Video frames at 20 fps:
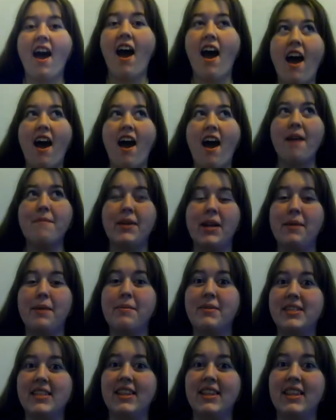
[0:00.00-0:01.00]
Uh, my
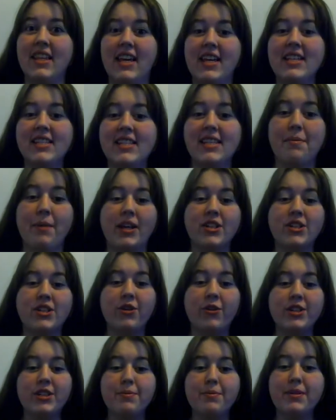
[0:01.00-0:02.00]
name is Liz. I'm actually
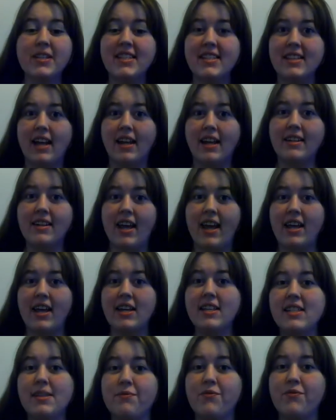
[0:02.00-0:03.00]
going to be
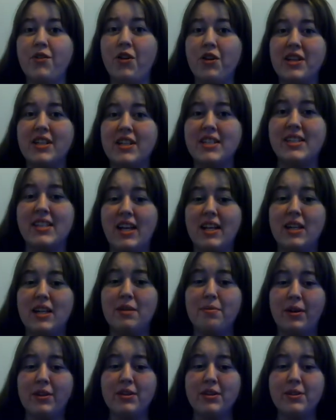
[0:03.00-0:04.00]
Sundays. I'm very excited
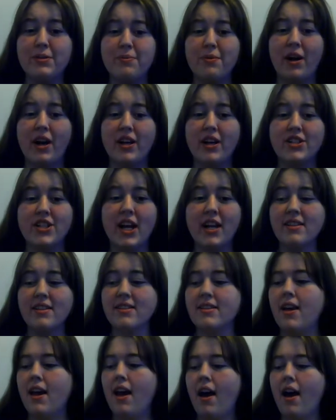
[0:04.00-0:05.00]
about this project.
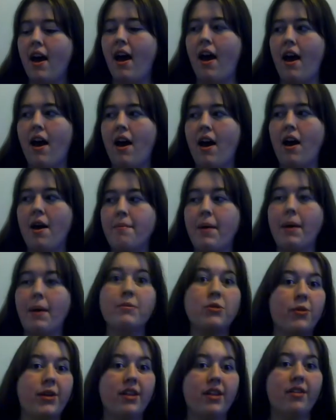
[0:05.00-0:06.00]
Um, I'm
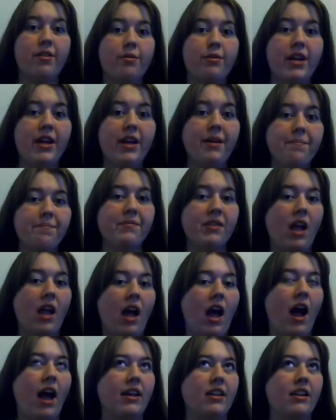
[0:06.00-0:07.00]
23.
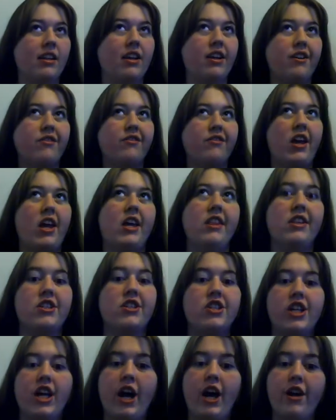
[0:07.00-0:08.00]
I live in the
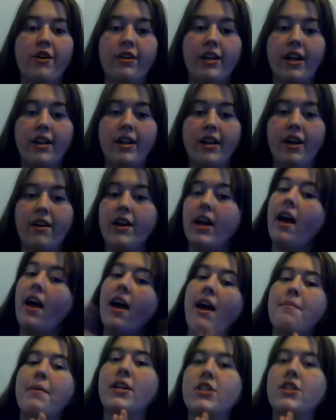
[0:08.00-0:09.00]
Chicagoland area.
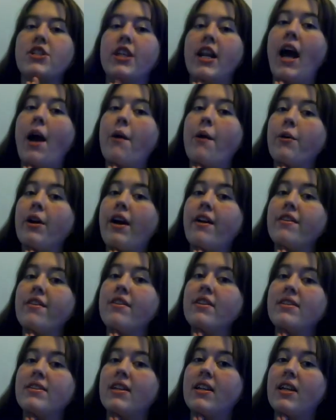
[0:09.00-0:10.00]
I'm actually an hour out of
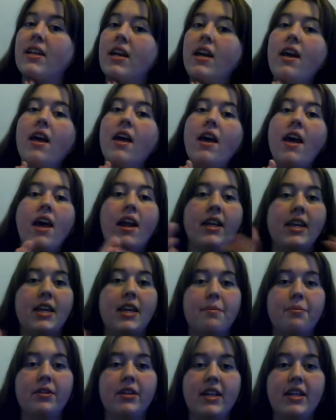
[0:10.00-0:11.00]
the city. I
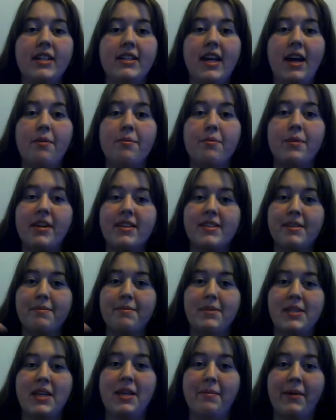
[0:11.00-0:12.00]
keep looking down because
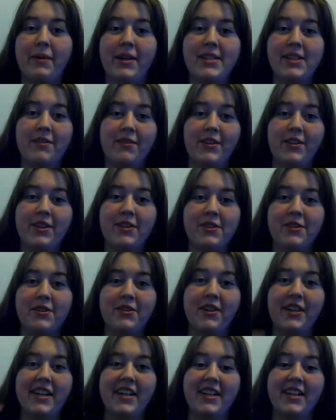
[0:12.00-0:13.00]
I'm seeing myself on the
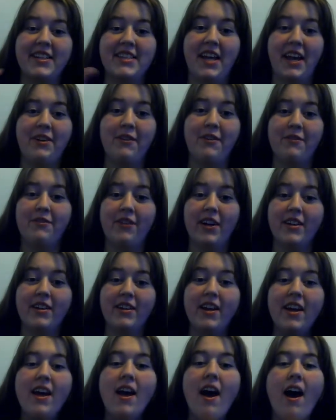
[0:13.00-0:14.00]
screen, and it's kind of fun.
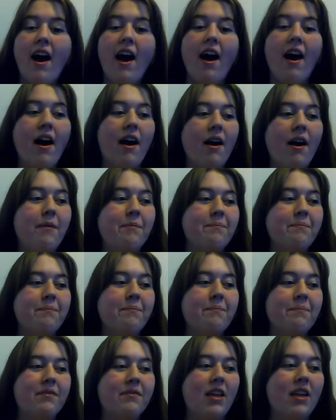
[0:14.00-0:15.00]
Um,
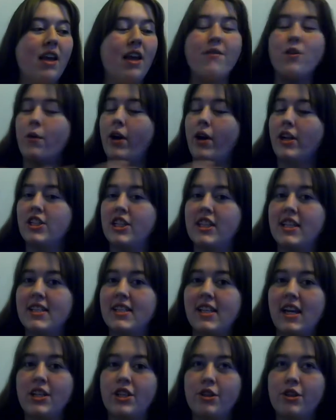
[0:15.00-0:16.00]
if you're watching this
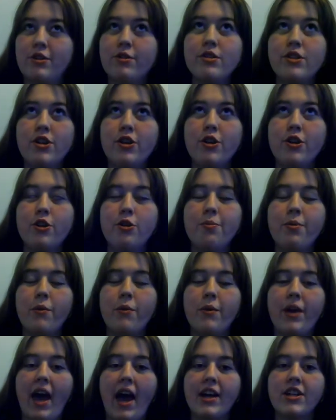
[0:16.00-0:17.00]
on YouTube,
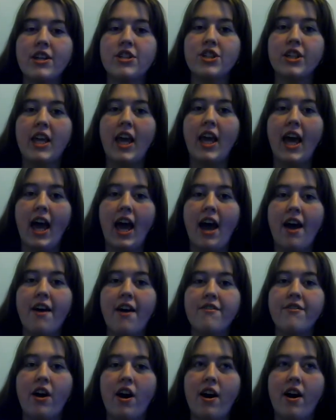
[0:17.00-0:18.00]
we actually
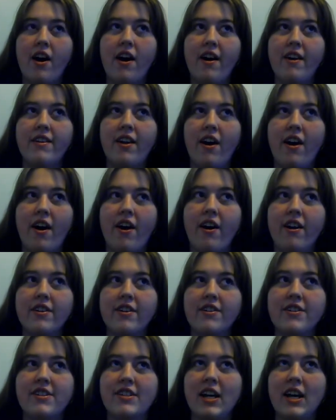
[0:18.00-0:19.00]
have on
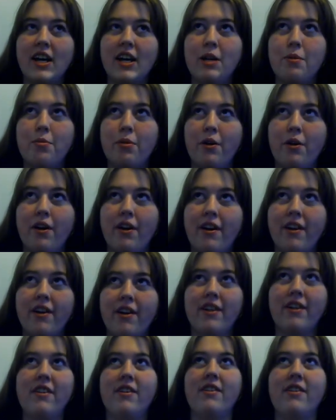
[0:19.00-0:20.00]
our
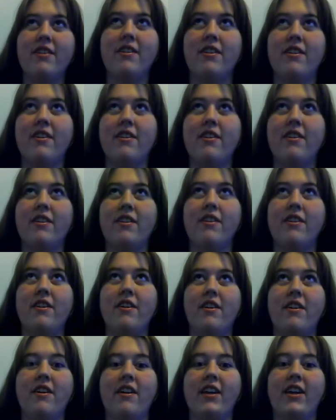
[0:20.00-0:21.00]
sidebar.
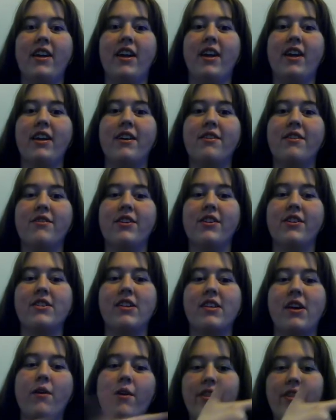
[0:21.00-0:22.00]
Hang on, I gotta figure
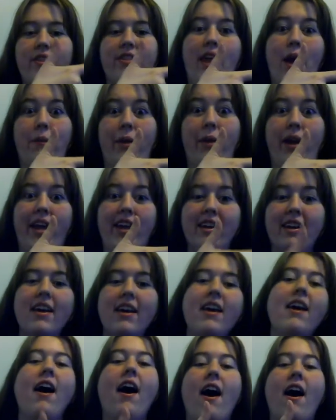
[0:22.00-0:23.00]
this out. That way.
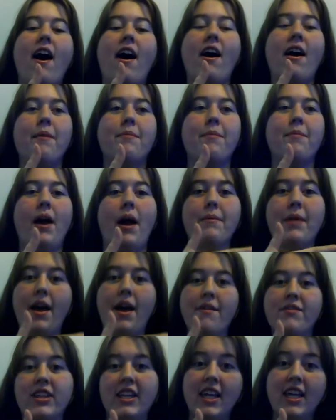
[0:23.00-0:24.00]
Um, I'm going to
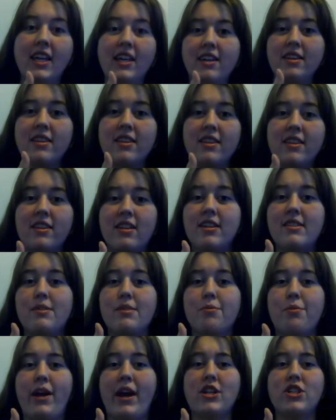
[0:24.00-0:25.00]
have a link
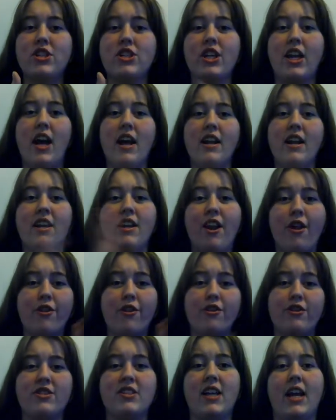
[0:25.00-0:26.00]
because we're actually on
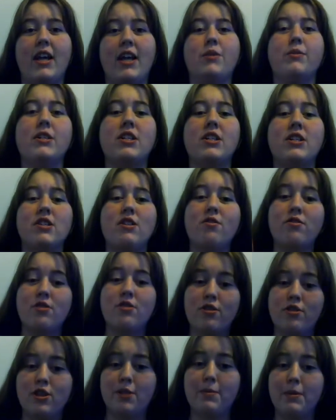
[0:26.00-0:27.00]
another site. We just use
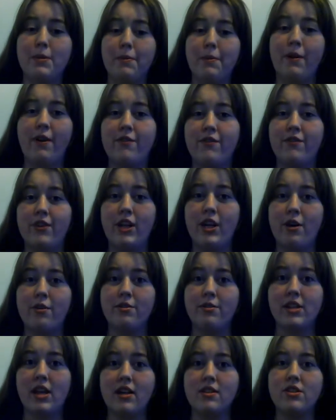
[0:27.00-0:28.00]
YouTube to put our
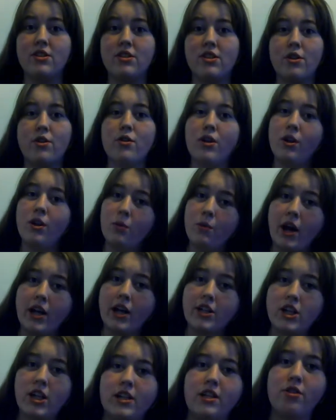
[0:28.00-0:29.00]
videos on. So you can
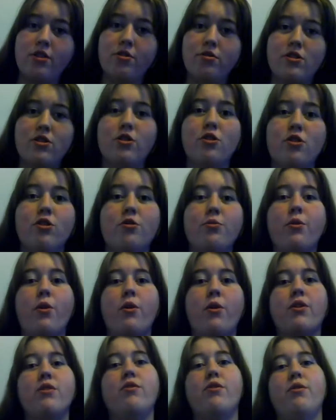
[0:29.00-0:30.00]
watch on YouTube
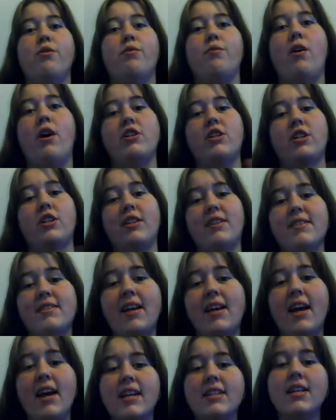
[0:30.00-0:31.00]
or you can watch on the
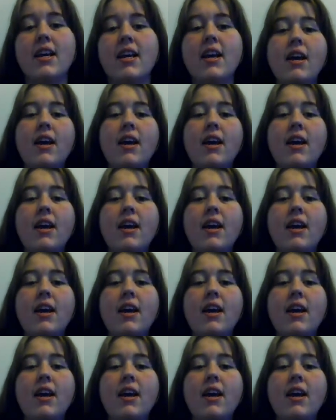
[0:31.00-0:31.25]
site.